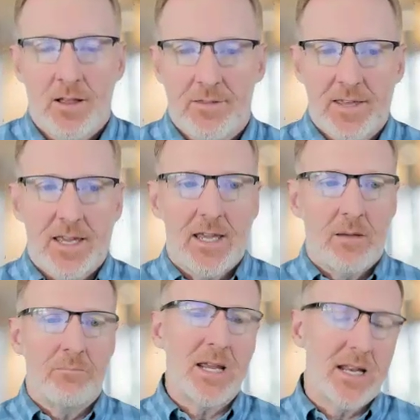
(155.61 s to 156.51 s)

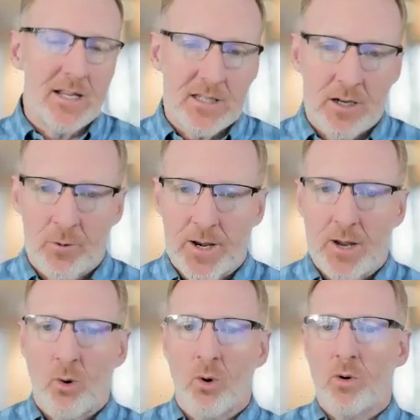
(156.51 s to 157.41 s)
the meeting summary
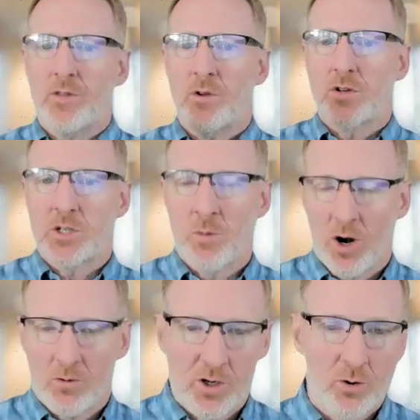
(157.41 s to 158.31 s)
or their
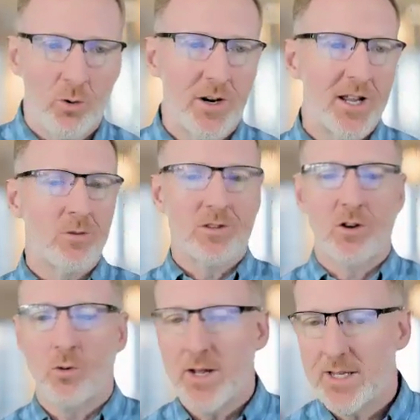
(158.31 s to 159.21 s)
smart recording or the
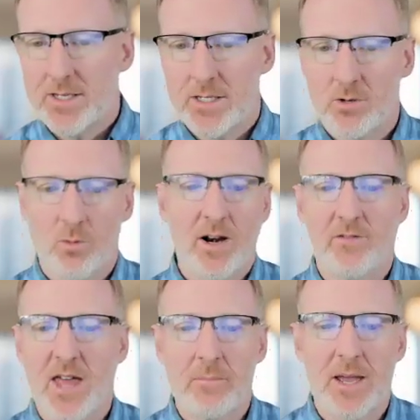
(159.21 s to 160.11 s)
quiz or whatever
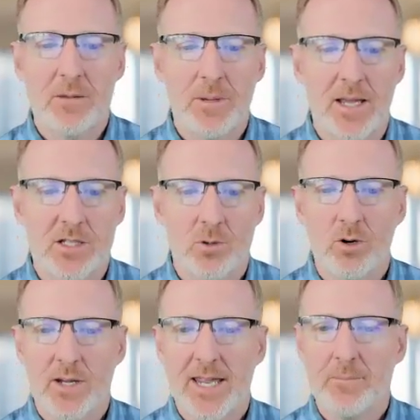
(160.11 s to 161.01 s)
that may be. So
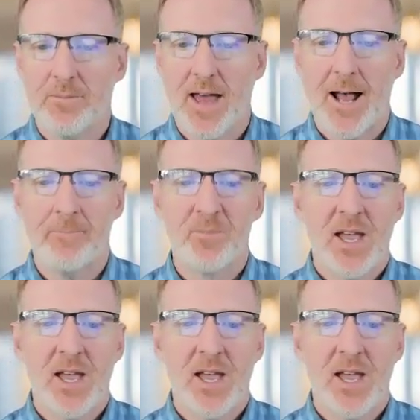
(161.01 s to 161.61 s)
we'll keep that.